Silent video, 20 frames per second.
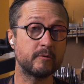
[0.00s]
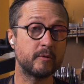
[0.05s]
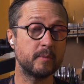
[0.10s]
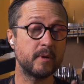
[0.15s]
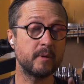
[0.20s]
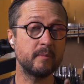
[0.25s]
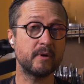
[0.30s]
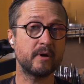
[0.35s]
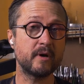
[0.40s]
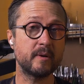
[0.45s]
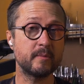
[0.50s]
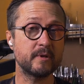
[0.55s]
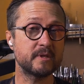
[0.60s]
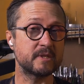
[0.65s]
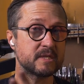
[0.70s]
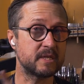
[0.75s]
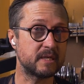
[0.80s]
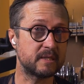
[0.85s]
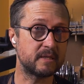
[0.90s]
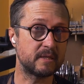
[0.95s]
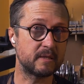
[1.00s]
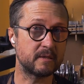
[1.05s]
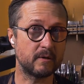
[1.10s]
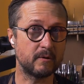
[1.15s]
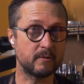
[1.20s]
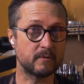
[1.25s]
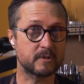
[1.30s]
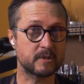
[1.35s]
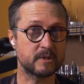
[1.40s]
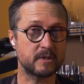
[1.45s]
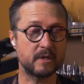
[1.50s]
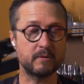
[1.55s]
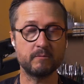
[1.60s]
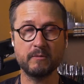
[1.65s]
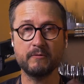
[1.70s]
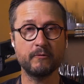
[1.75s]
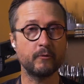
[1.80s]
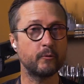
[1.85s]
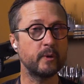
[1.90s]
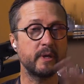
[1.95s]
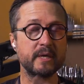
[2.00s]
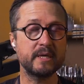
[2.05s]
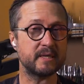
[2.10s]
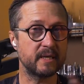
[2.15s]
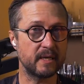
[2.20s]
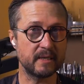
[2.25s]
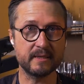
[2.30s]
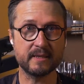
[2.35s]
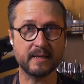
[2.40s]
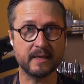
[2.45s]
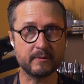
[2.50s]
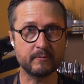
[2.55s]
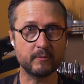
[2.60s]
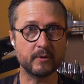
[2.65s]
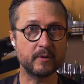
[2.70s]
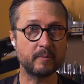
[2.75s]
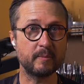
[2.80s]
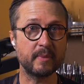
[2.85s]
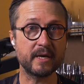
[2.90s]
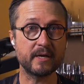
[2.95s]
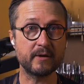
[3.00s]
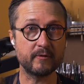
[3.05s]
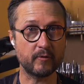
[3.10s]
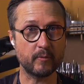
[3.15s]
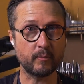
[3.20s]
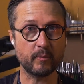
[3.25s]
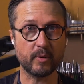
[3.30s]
Remember, I'm not setting the whole stone. We've already done that with the back of a